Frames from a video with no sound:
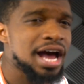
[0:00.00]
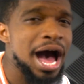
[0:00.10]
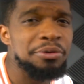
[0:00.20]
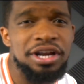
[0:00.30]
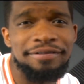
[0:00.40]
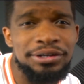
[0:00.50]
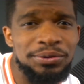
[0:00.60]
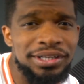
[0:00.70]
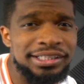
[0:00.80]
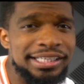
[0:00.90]
I would never
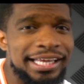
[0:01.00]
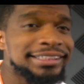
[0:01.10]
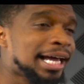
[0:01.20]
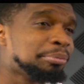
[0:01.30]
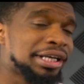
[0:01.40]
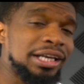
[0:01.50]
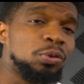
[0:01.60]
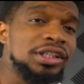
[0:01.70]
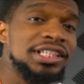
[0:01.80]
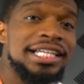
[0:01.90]
do anything like that. But
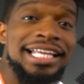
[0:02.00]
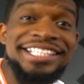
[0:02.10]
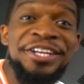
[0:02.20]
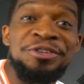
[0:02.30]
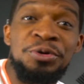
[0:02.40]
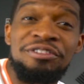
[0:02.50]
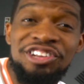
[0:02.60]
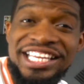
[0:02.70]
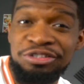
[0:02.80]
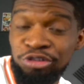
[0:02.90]
anyways, that's going to do it
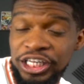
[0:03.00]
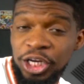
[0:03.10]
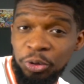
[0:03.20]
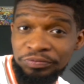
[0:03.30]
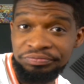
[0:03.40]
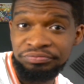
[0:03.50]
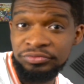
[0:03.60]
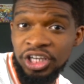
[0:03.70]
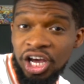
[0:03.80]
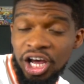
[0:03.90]
for this video.
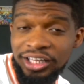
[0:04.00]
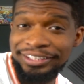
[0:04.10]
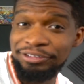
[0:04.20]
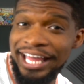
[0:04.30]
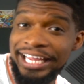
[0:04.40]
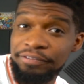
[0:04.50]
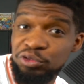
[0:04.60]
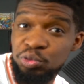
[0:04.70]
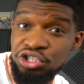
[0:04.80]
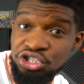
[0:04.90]
Leave a like if
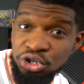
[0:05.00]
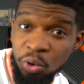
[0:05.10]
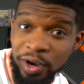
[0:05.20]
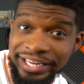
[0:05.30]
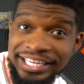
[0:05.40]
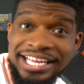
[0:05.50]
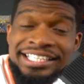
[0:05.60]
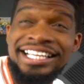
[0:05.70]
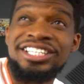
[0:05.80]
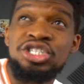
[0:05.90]
you enjoy.
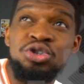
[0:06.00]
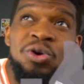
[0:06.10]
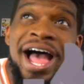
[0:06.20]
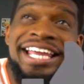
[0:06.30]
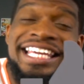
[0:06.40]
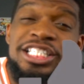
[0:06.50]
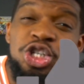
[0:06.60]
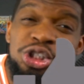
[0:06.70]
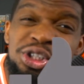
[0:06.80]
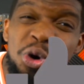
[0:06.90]
Let's try and get as
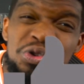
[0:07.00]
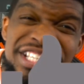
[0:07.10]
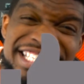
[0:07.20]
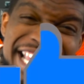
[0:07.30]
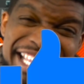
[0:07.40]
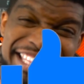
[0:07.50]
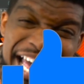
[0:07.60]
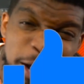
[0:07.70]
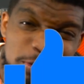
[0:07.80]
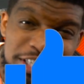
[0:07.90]
close to
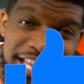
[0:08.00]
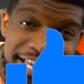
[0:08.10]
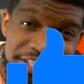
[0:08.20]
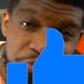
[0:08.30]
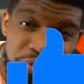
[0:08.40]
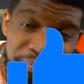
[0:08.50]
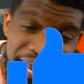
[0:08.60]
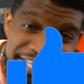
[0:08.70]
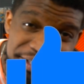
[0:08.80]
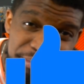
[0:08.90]
10,000 likes as we
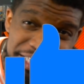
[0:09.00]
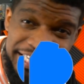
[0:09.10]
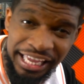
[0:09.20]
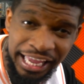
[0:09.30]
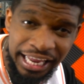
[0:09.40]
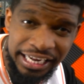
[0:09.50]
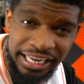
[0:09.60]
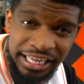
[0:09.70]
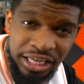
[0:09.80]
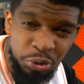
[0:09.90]
possibly can.
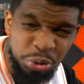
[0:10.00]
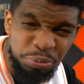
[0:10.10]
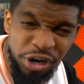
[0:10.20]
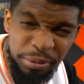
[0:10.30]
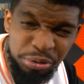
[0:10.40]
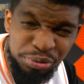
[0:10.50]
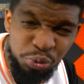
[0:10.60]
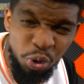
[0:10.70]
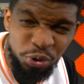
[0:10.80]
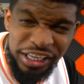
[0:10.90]
We probably
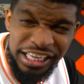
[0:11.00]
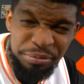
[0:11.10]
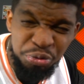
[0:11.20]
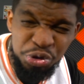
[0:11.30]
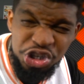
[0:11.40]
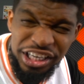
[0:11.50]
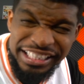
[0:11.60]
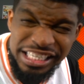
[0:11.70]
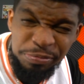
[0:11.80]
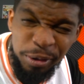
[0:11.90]
won't hit it, but we should
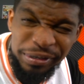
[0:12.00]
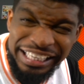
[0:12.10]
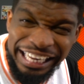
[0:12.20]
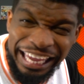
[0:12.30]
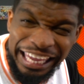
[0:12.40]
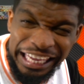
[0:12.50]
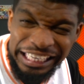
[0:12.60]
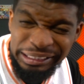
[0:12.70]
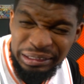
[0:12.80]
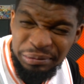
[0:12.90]
at least be able to get
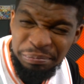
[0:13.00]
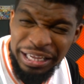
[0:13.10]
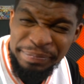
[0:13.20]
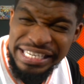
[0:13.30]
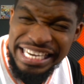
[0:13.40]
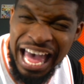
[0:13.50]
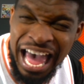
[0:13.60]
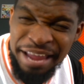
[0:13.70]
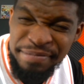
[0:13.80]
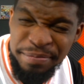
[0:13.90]
8, maybe
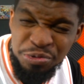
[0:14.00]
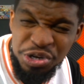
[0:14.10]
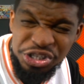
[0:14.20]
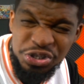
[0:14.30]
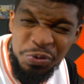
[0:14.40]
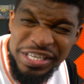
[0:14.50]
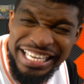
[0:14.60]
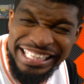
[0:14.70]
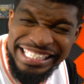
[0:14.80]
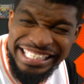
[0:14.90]
9. Maybe we could squeeze
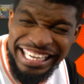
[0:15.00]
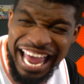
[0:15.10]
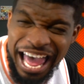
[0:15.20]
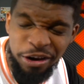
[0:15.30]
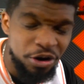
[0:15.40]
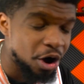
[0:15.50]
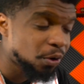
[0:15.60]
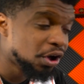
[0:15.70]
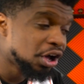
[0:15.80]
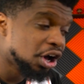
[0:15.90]
out the 10. I don't know.